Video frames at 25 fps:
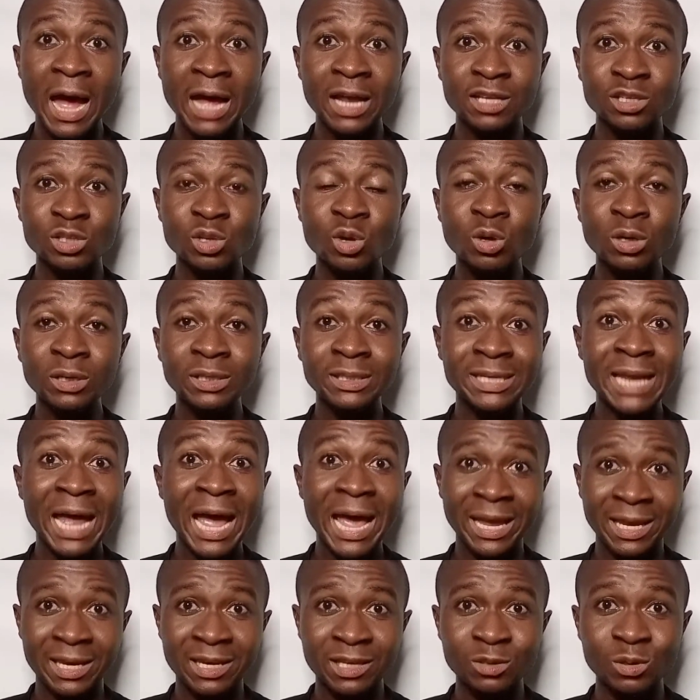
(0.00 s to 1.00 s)
Her son
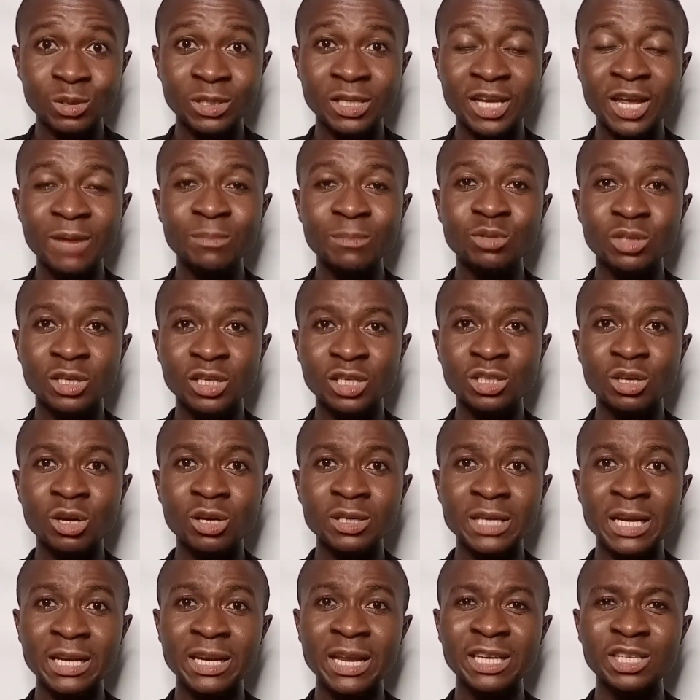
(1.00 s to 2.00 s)
died, so she came to the
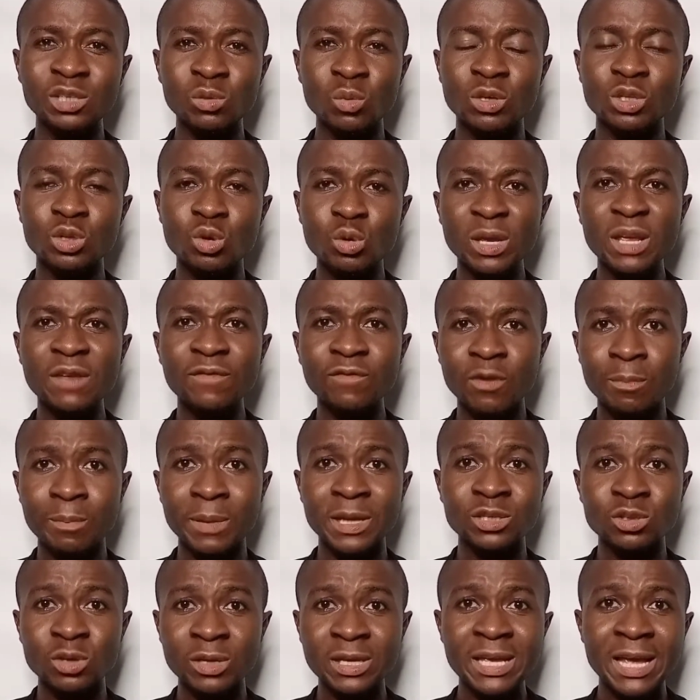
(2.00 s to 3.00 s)
church that, that she was looking for
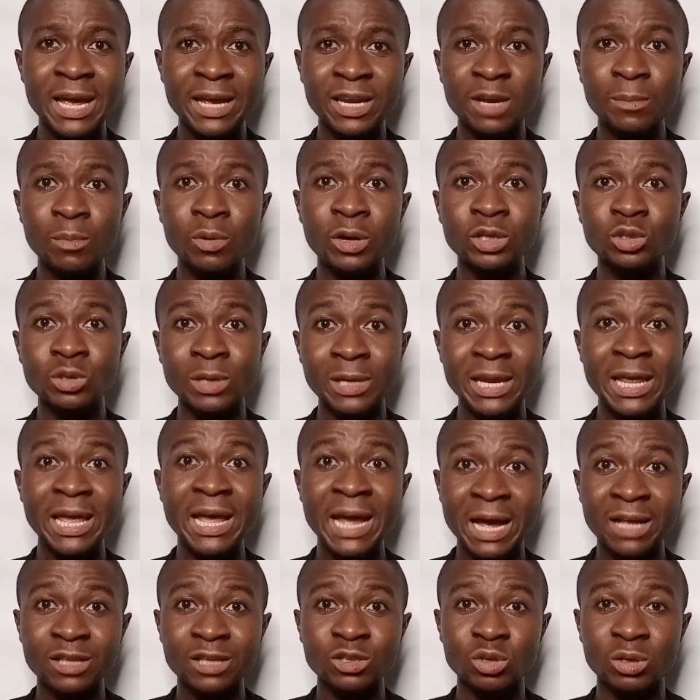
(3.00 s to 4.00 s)
Pastor E. Adeboye to
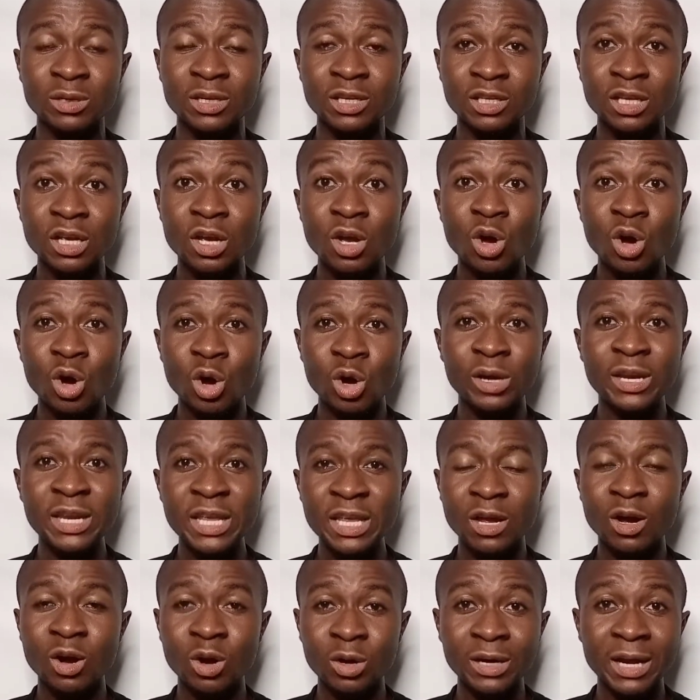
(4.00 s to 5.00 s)
lay hands on
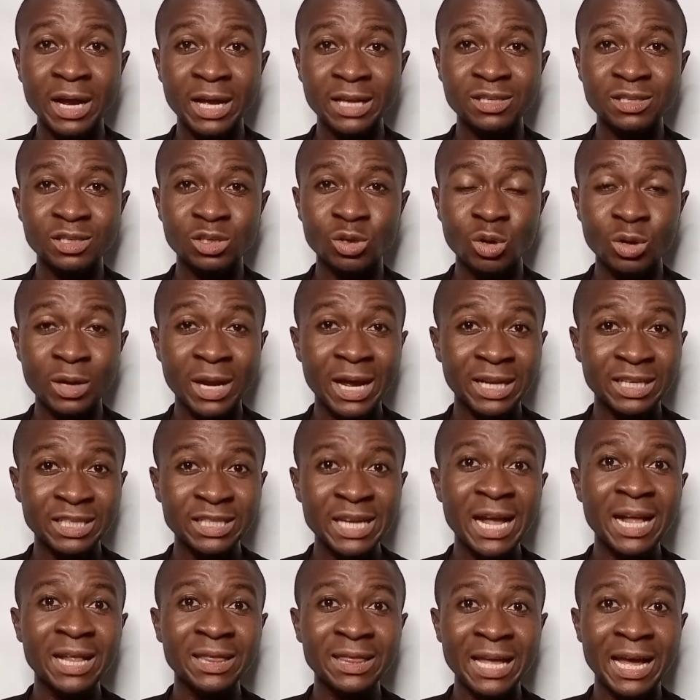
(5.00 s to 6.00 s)
on on her on her
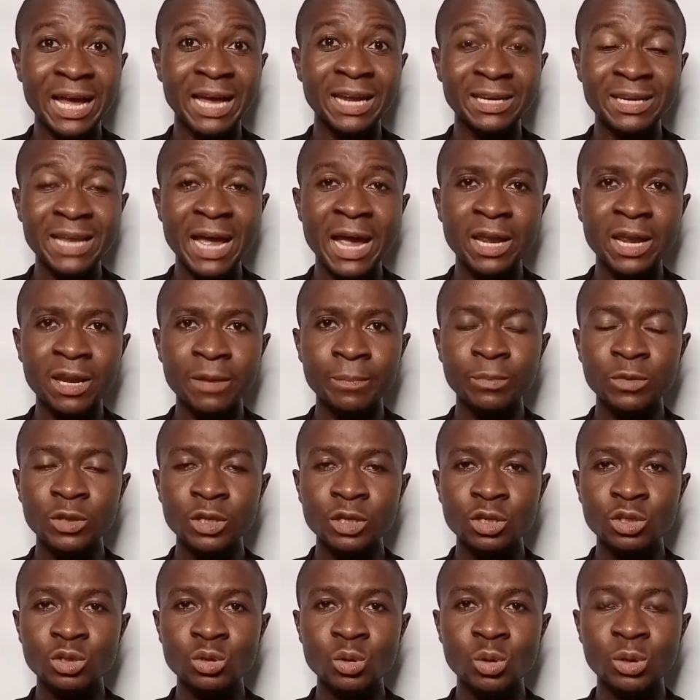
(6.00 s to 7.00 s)
child that had died.
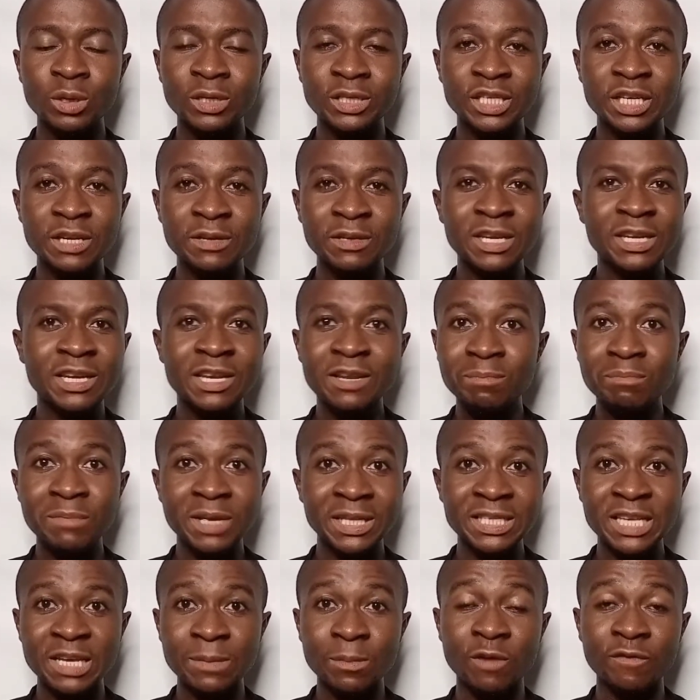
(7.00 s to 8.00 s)
So she didn't
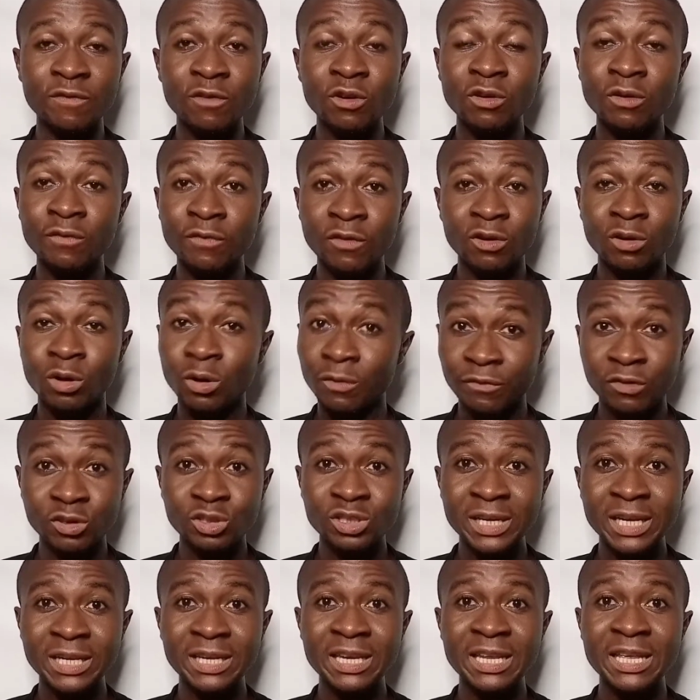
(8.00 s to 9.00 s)
meet him.
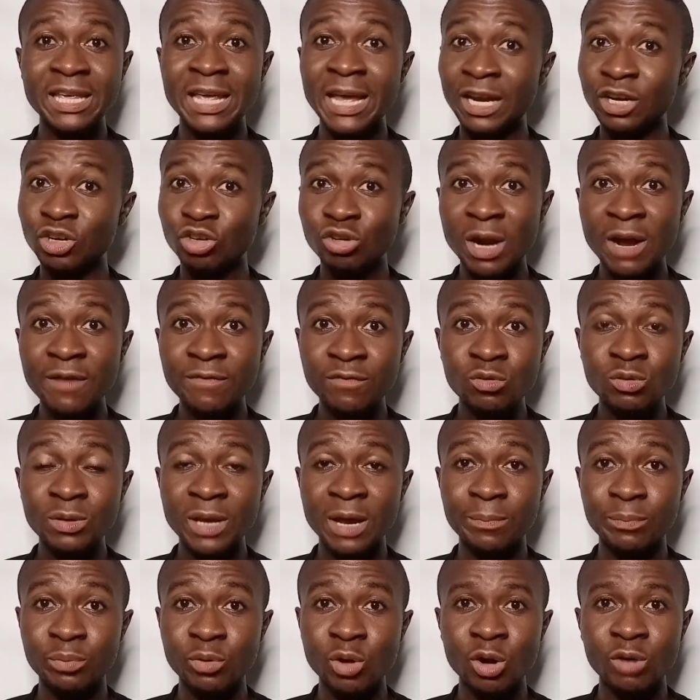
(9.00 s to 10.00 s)
Unfortunately, he had
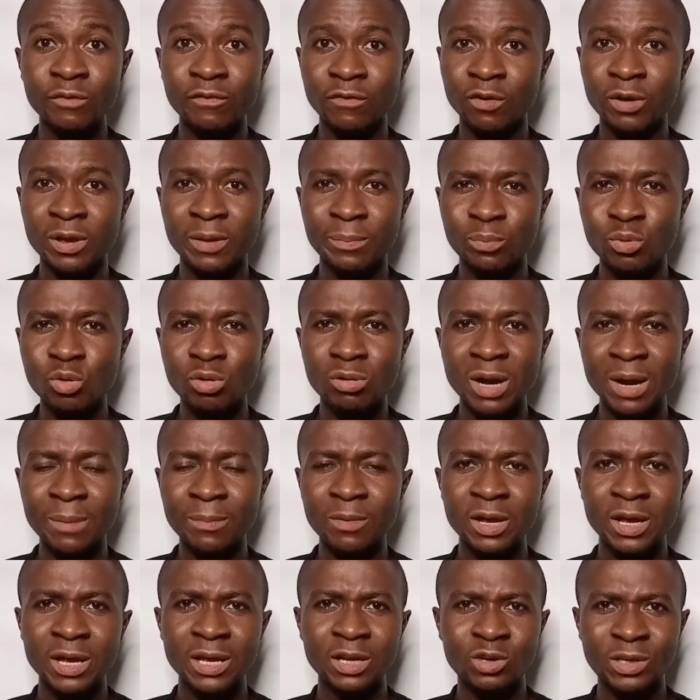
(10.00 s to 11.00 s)
traveled abroad for a
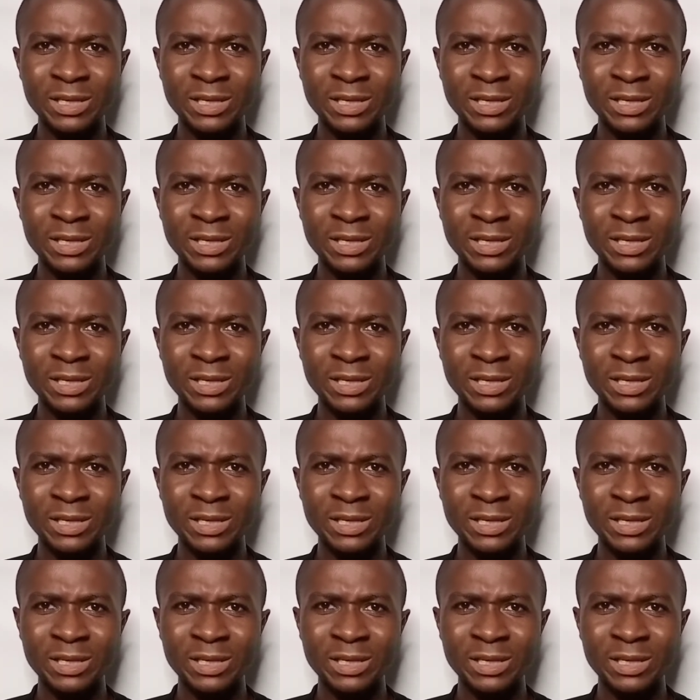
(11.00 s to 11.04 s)
program.